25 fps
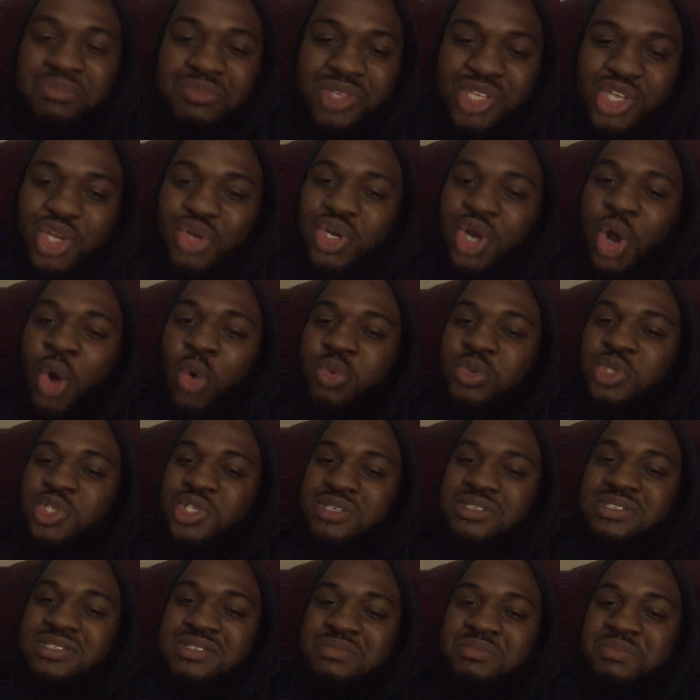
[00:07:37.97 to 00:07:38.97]
you know,
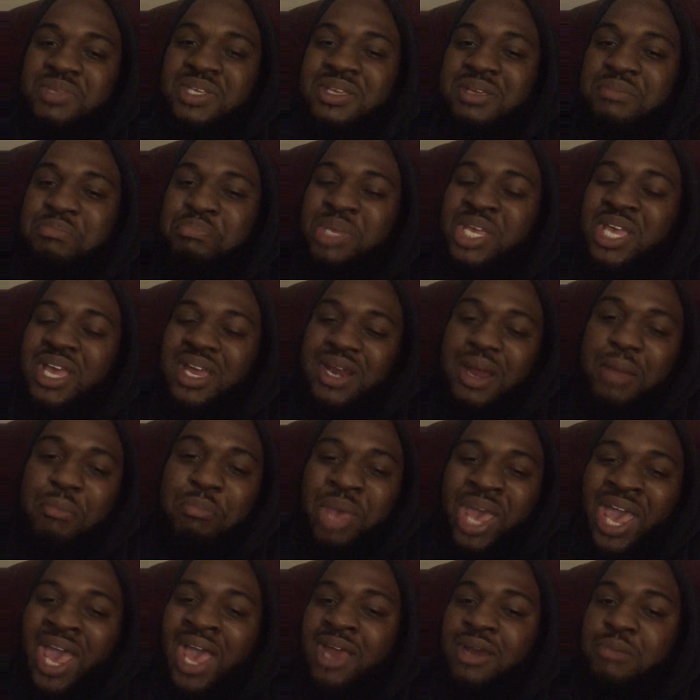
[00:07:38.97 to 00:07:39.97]
just be in a
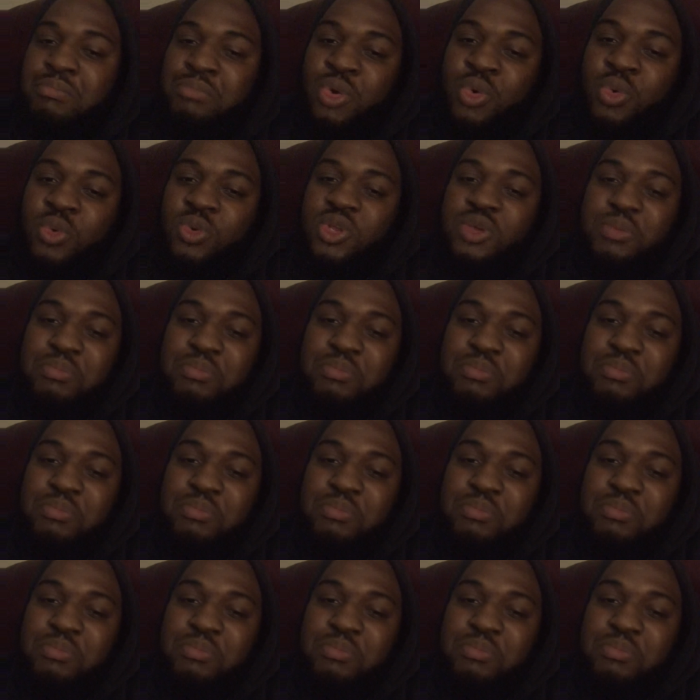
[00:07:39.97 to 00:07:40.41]
bad mood,